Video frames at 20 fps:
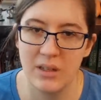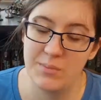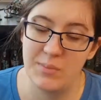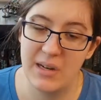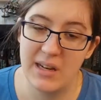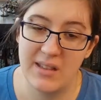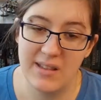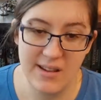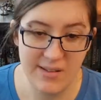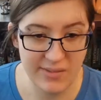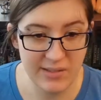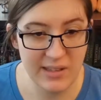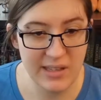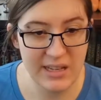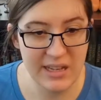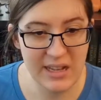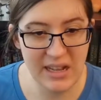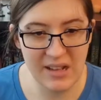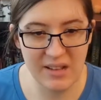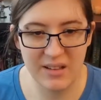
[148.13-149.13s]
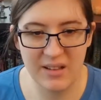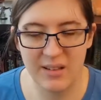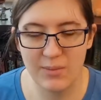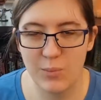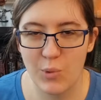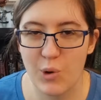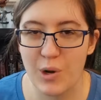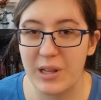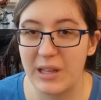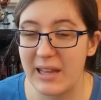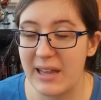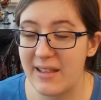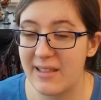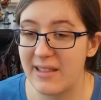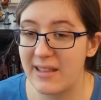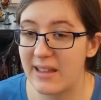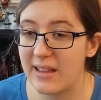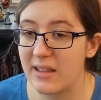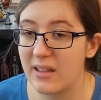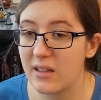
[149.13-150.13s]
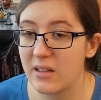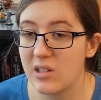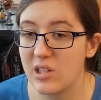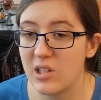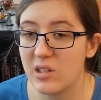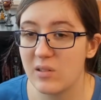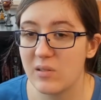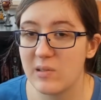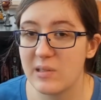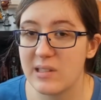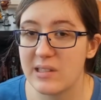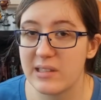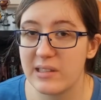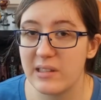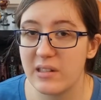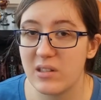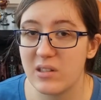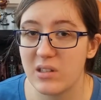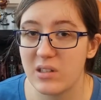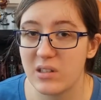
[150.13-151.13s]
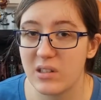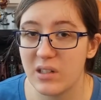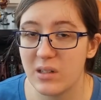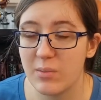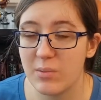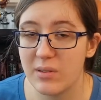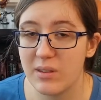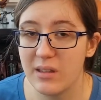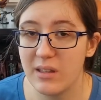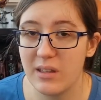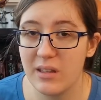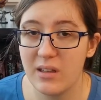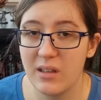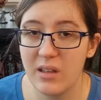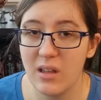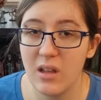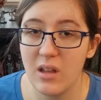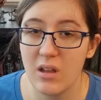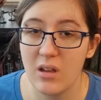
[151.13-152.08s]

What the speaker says: but it's definitely a more classic children's literature type thing,